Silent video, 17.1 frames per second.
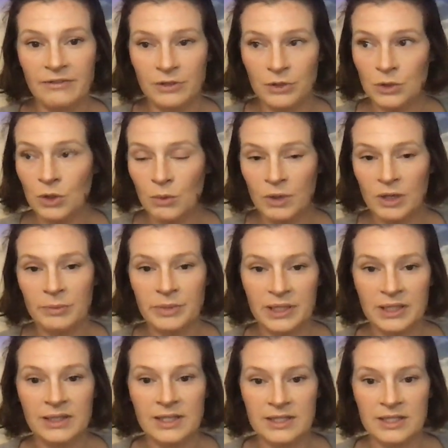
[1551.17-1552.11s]
if you don't want to be
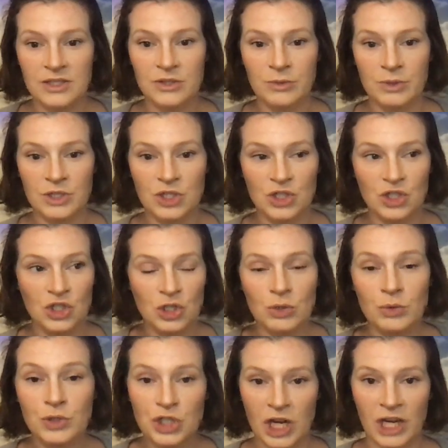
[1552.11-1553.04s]
in that situation
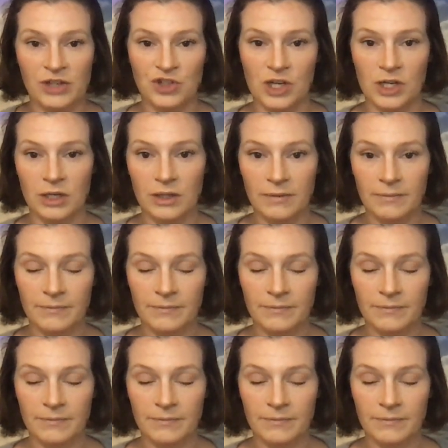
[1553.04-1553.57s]
you change it